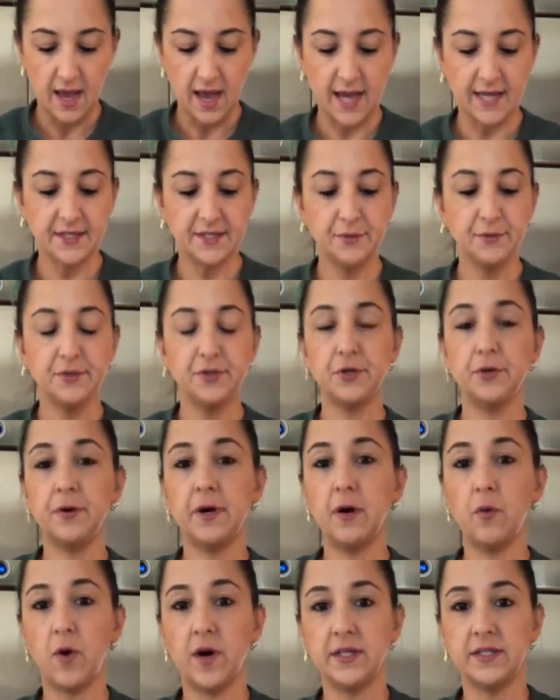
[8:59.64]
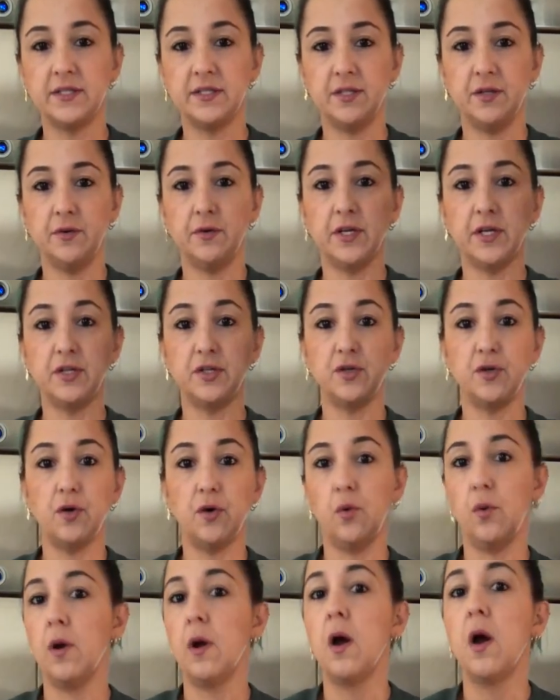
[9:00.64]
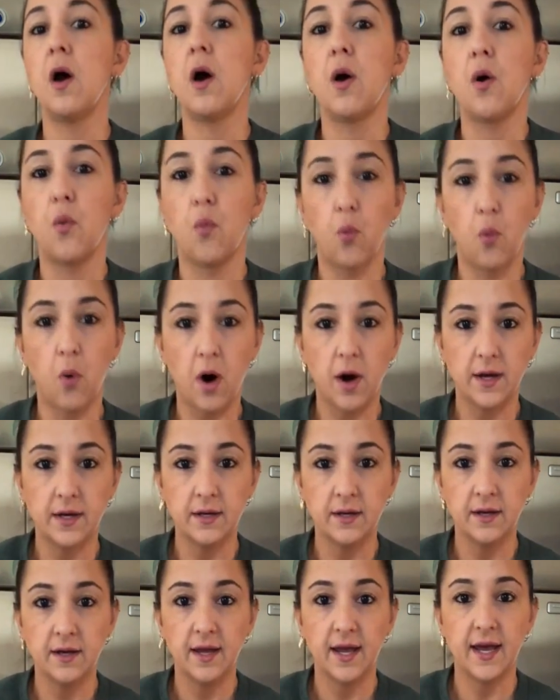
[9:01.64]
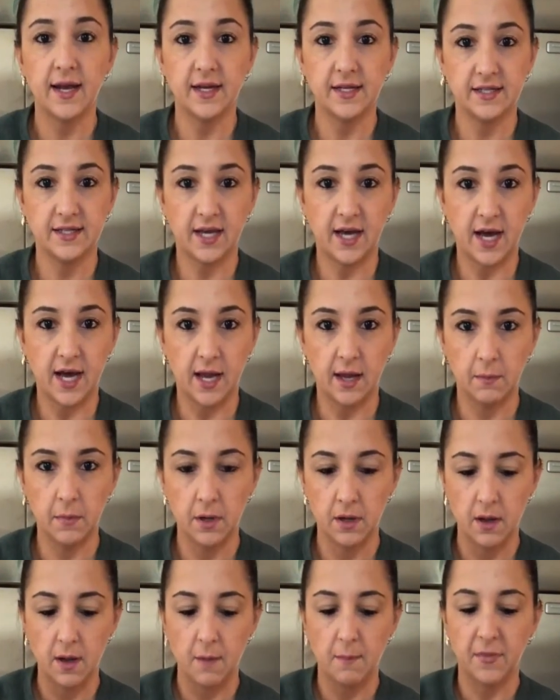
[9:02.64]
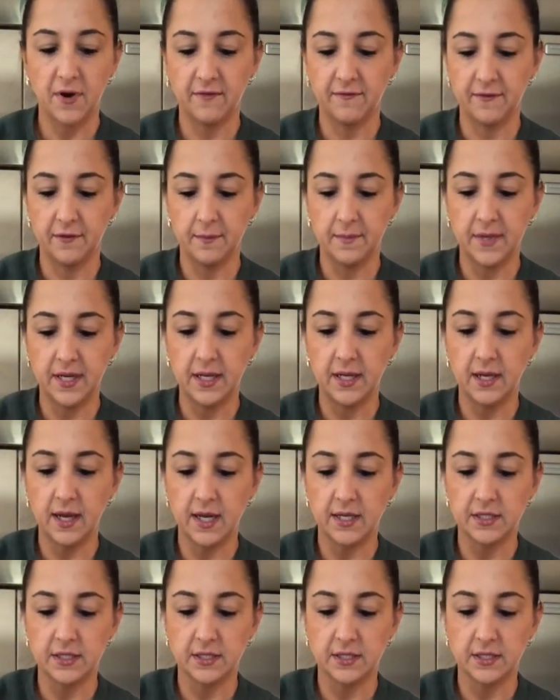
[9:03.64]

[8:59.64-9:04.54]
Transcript: I do 2 at once. You can do 1 at a time, but for me, I